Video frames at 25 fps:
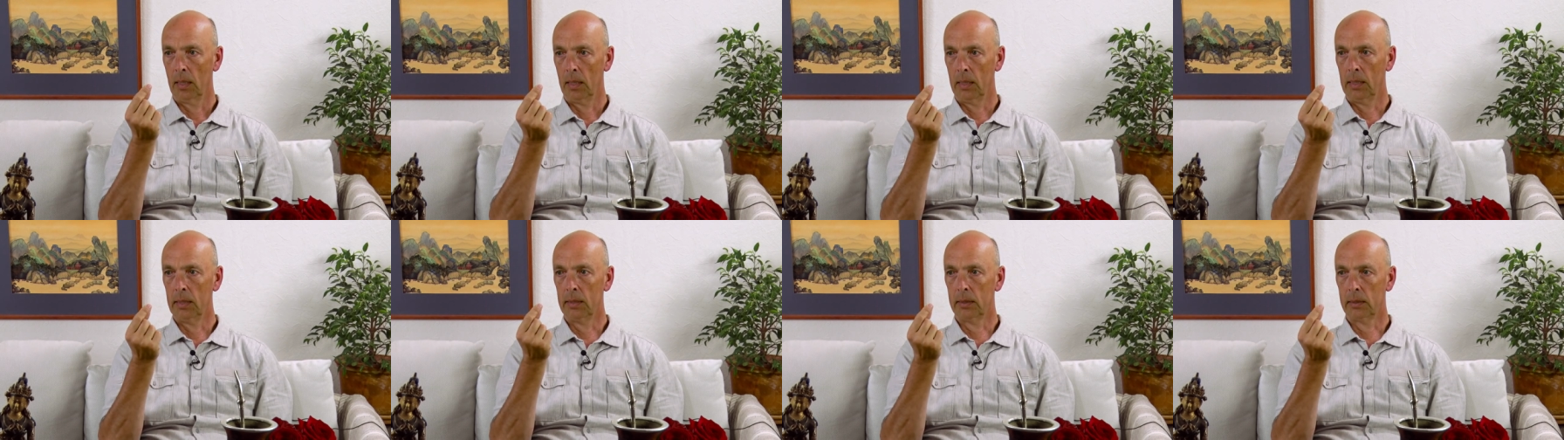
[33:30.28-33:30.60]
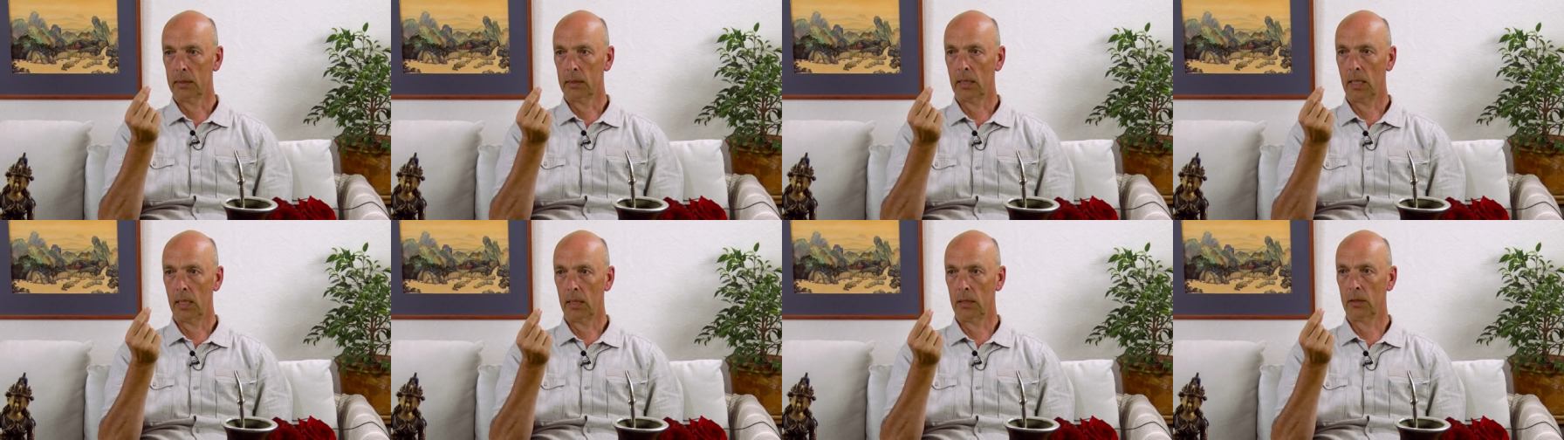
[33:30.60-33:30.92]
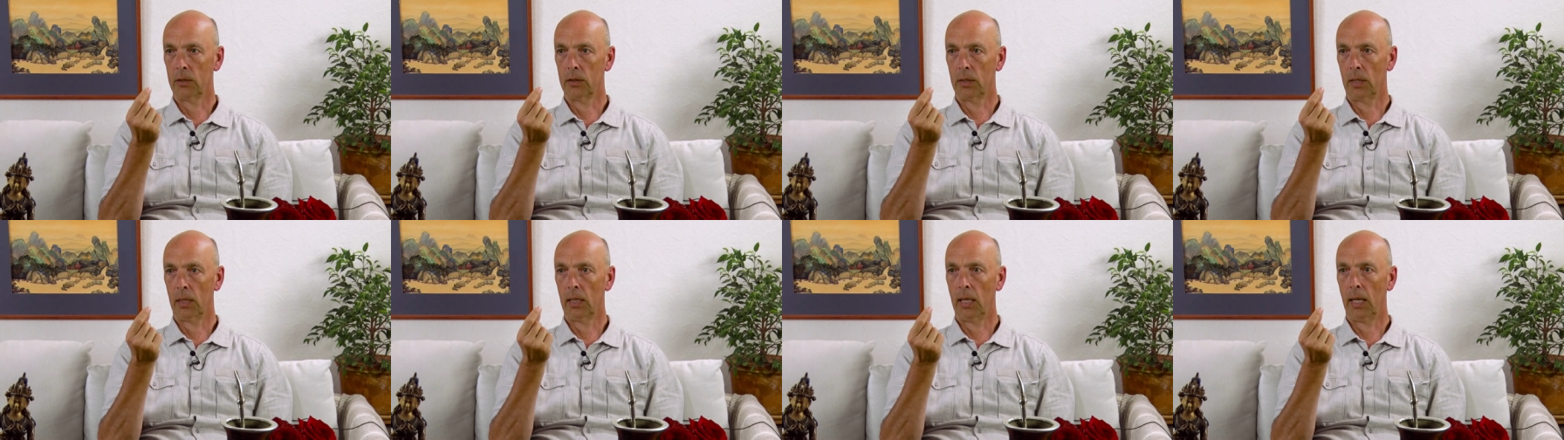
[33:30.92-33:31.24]

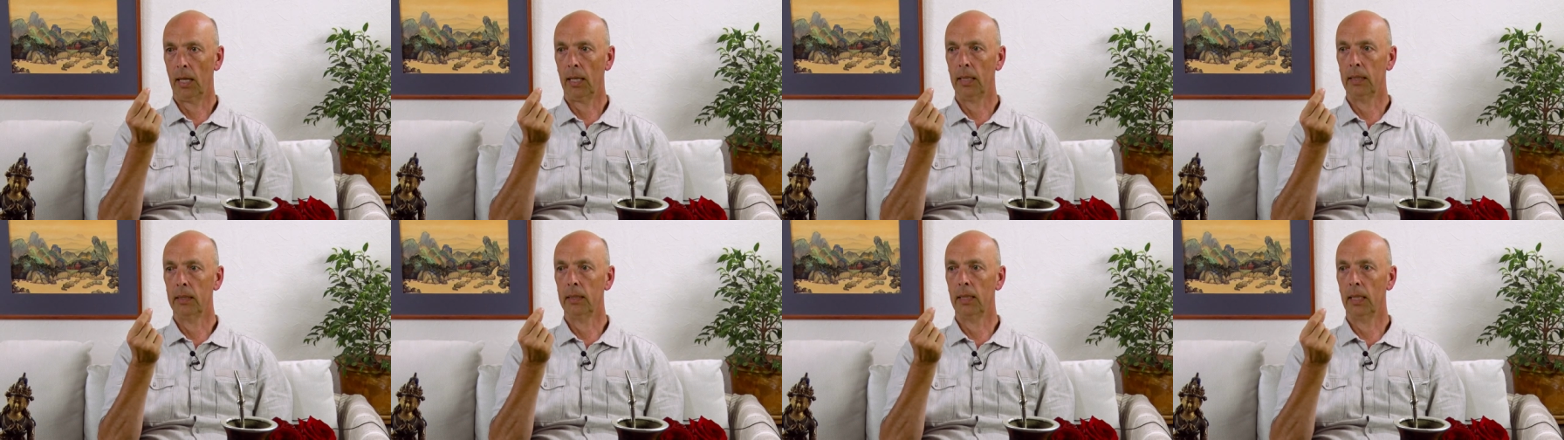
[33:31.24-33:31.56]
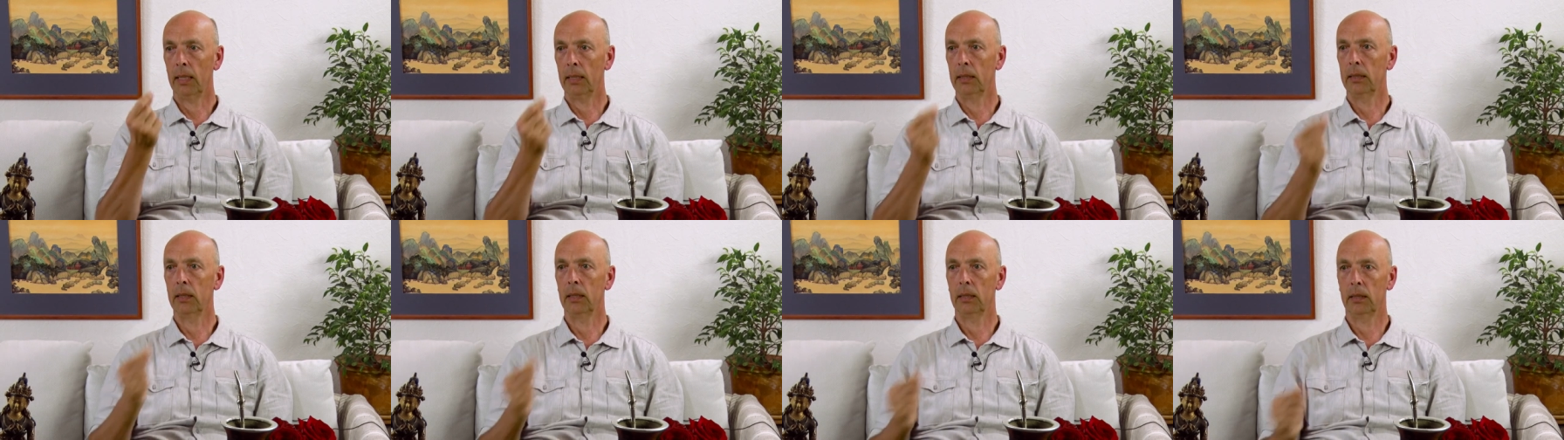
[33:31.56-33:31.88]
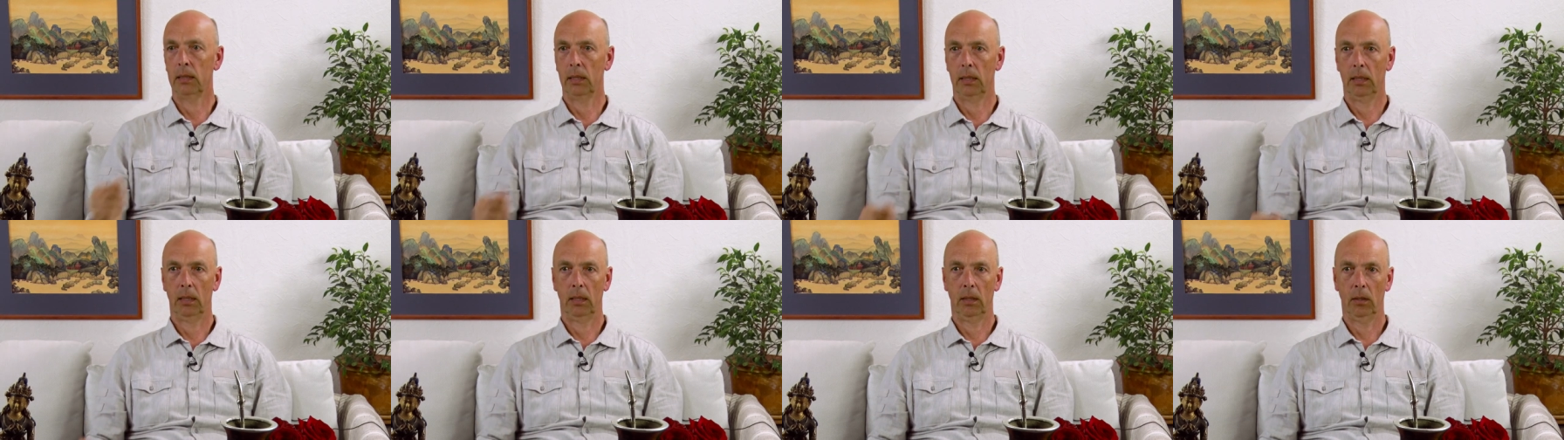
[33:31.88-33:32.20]
essential
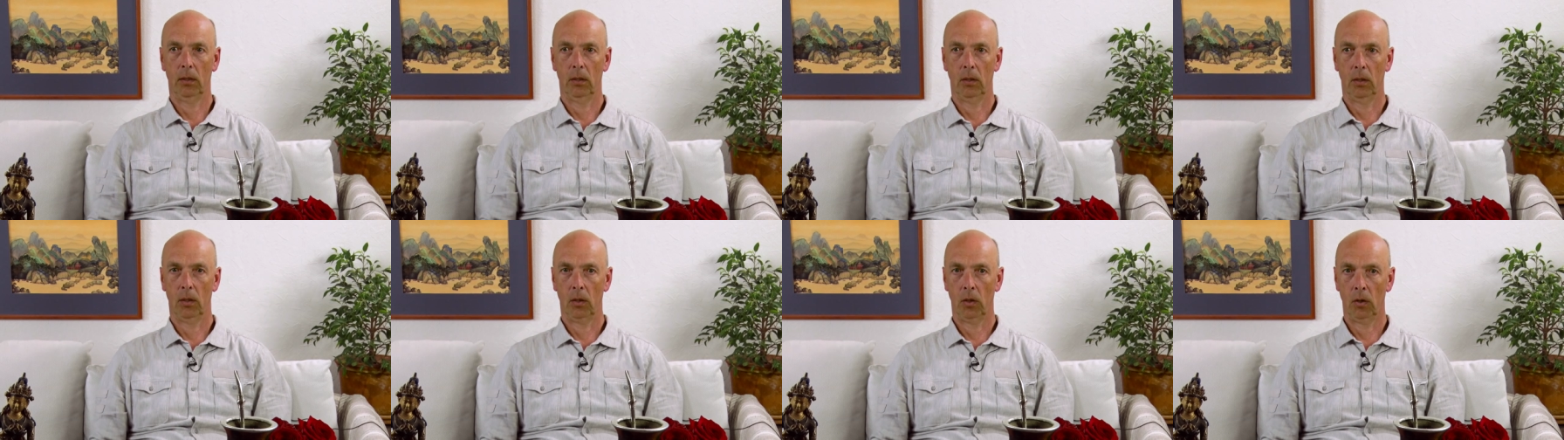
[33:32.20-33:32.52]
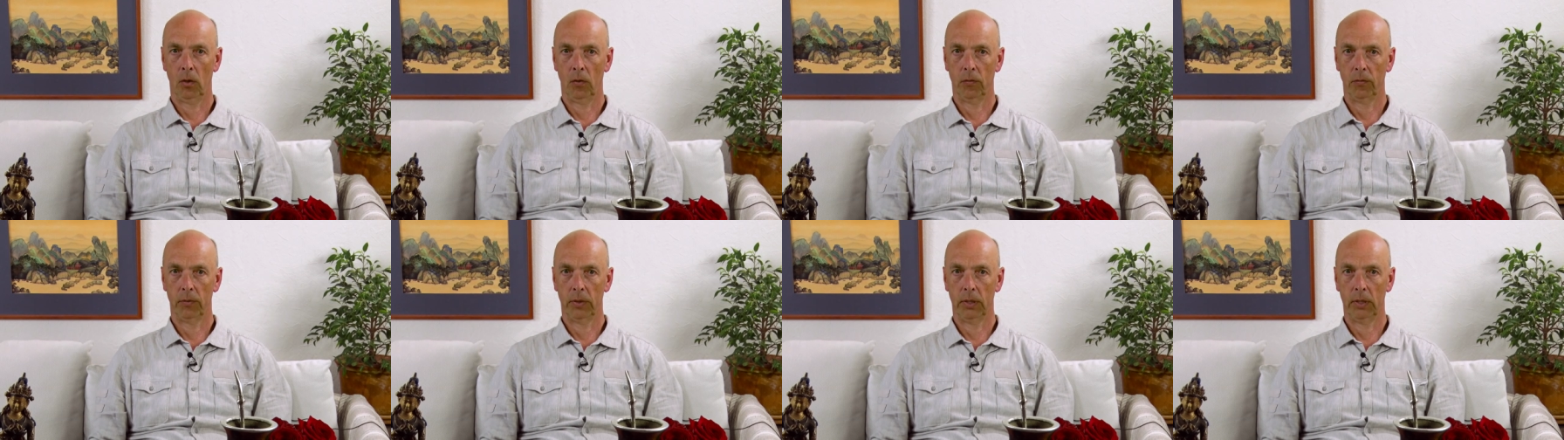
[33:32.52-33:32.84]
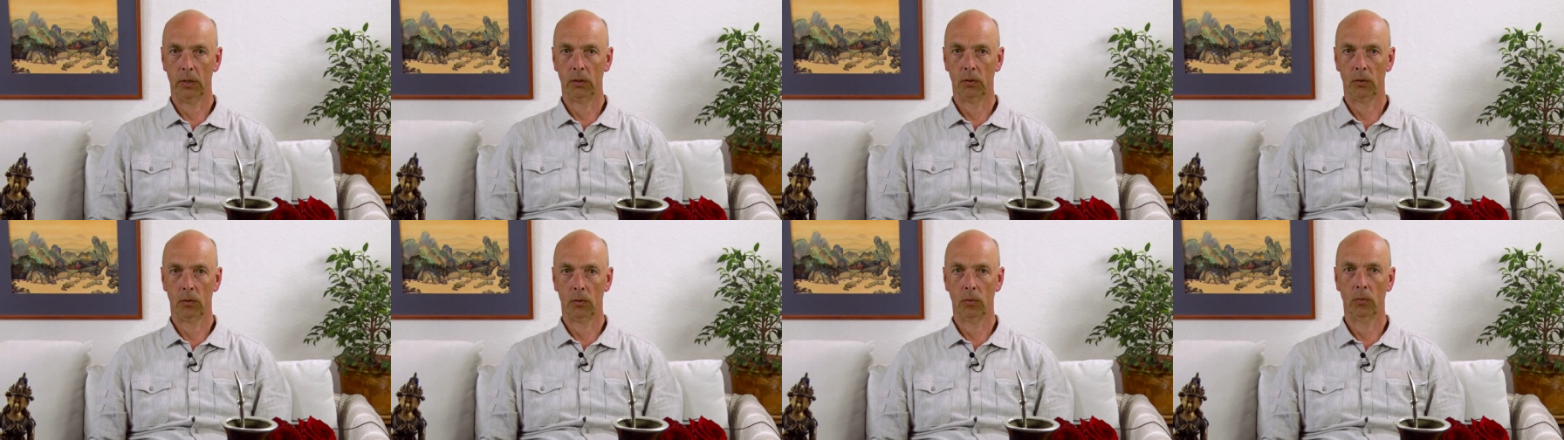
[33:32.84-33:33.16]
identity of
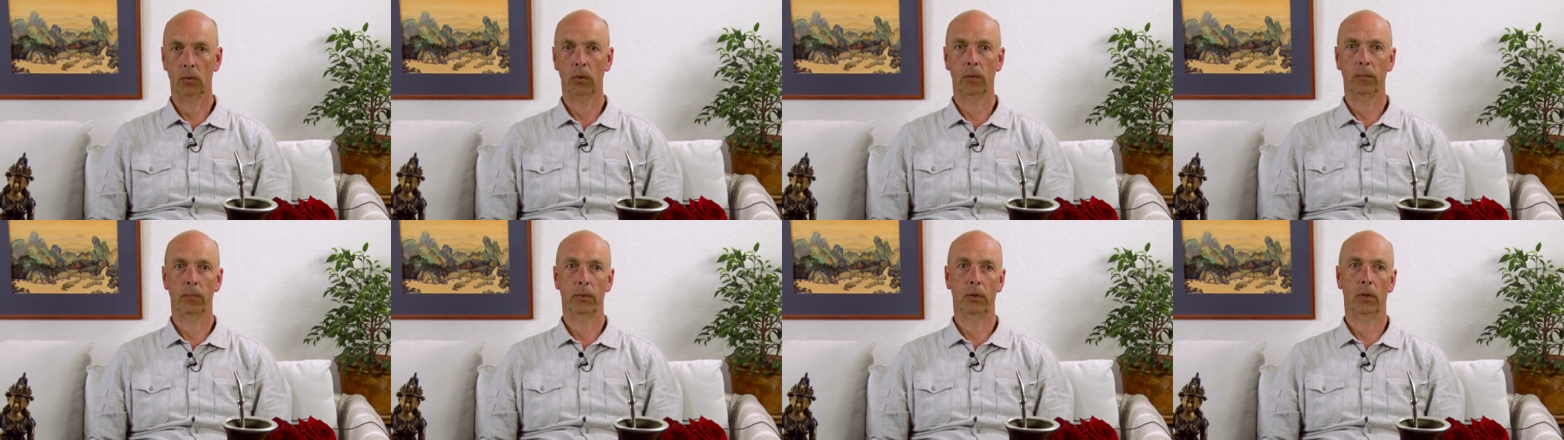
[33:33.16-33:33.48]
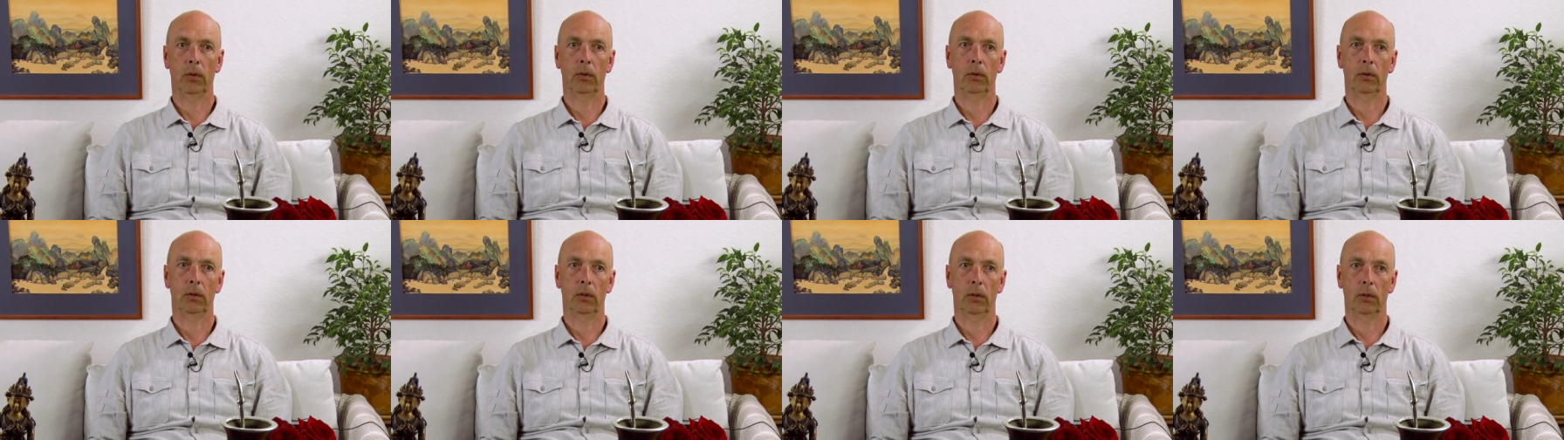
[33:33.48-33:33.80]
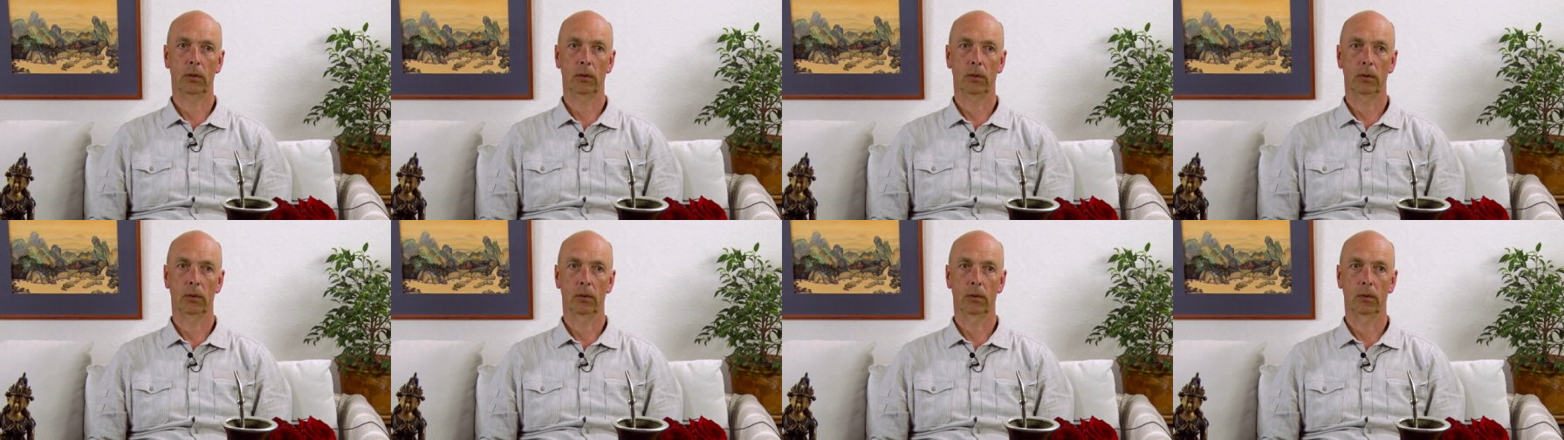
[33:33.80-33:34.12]
these 2
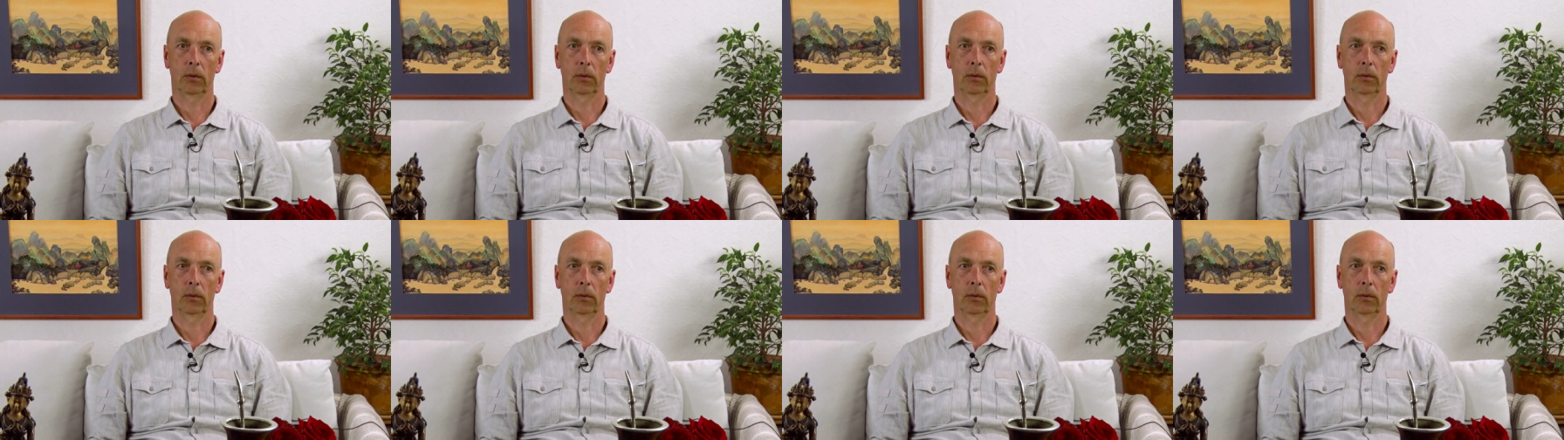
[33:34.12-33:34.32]
approaches.